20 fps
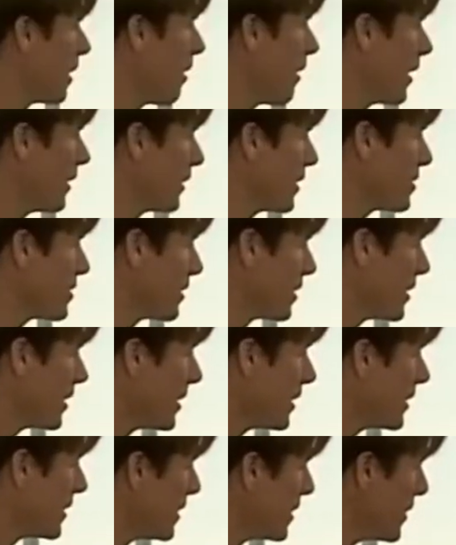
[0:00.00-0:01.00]
All right, listen.
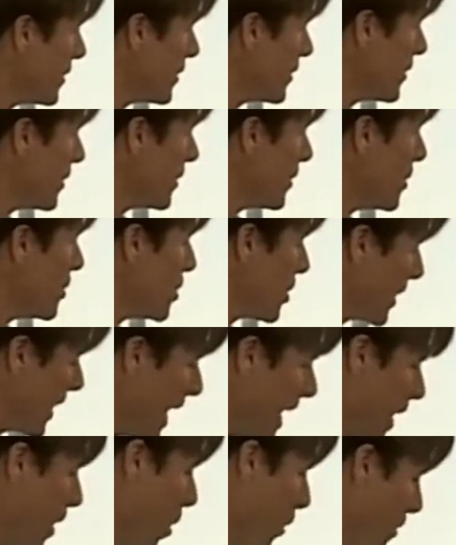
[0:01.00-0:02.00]
You can't